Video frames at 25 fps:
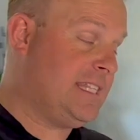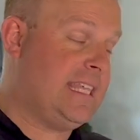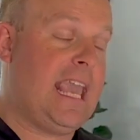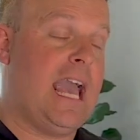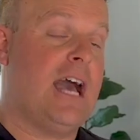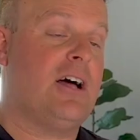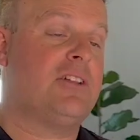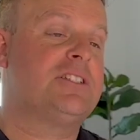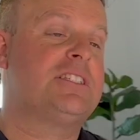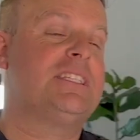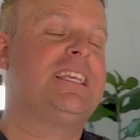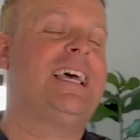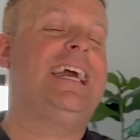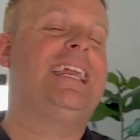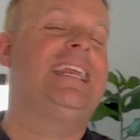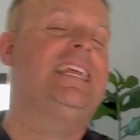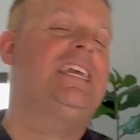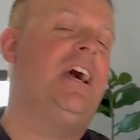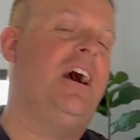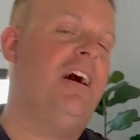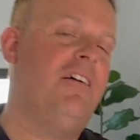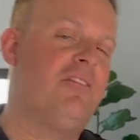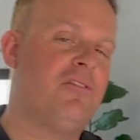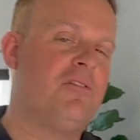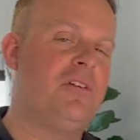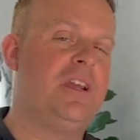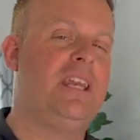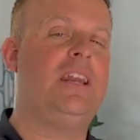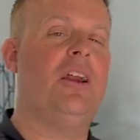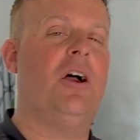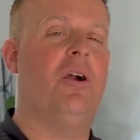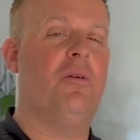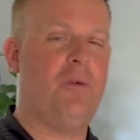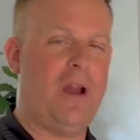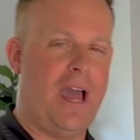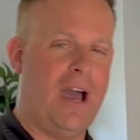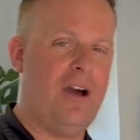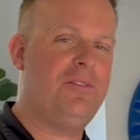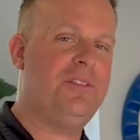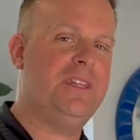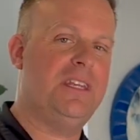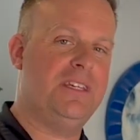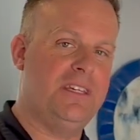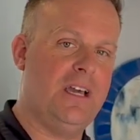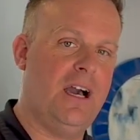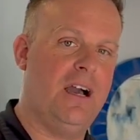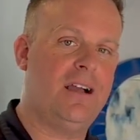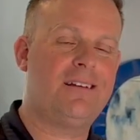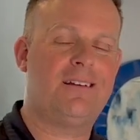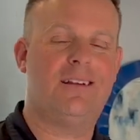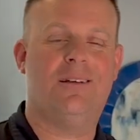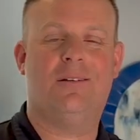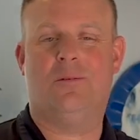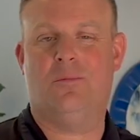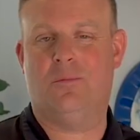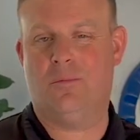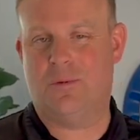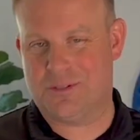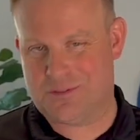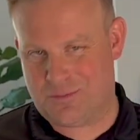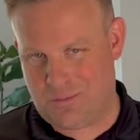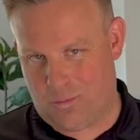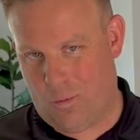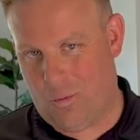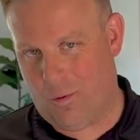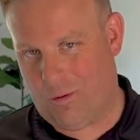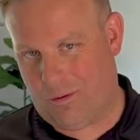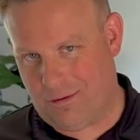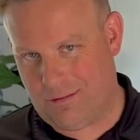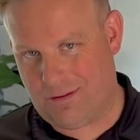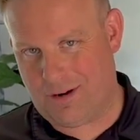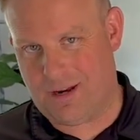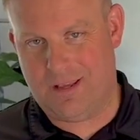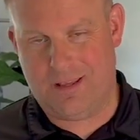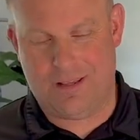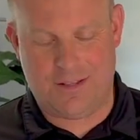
the outside covering around the duct was worn.